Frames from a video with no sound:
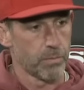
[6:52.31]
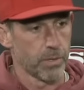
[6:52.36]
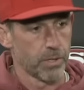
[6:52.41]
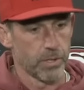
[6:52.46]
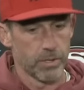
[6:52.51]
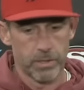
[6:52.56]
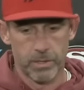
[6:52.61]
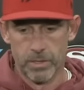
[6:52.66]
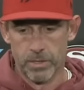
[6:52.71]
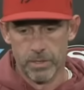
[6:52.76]

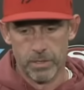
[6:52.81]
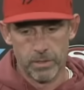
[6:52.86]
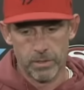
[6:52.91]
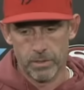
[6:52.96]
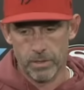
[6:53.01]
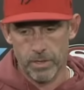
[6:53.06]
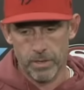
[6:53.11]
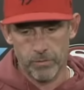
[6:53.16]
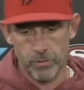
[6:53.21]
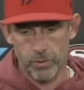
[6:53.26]
But
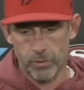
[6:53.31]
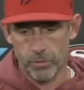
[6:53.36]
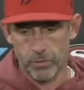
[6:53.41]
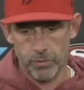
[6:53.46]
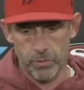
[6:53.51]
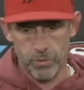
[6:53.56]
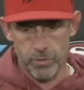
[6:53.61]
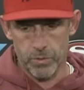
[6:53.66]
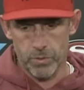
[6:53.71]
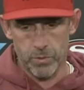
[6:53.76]
after those
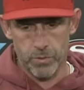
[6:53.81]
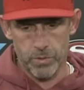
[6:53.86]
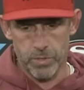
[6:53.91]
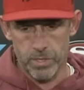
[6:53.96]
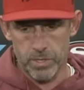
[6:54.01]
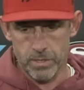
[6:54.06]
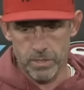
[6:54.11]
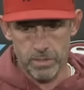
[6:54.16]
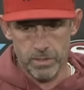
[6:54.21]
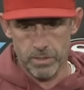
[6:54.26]
first two
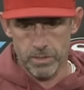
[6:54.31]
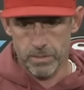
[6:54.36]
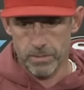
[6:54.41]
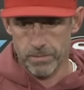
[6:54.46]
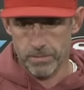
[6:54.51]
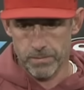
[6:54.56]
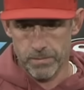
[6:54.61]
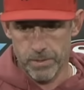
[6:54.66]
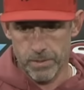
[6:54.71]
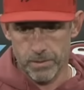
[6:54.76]
seasons,
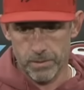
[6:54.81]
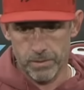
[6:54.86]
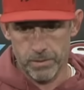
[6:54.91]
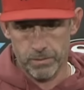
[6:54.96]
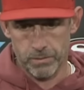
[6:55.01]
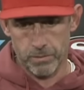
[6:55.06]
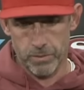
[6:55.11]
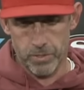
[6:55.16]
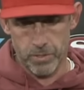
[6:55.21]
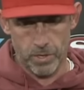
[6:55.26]

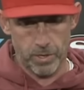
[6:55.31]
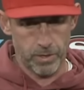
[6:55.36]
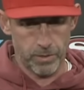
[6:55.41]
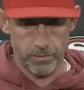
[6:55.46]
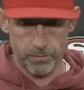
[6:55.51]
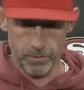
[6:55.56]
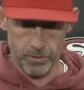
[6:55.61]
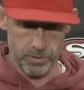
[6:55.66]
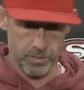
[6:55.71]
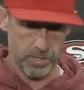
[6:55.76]
we started the
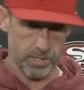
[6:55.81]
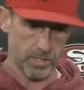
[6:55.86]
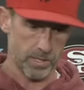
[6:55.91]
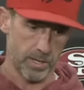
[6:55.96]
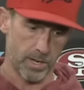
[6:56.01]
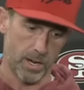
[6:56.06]
first season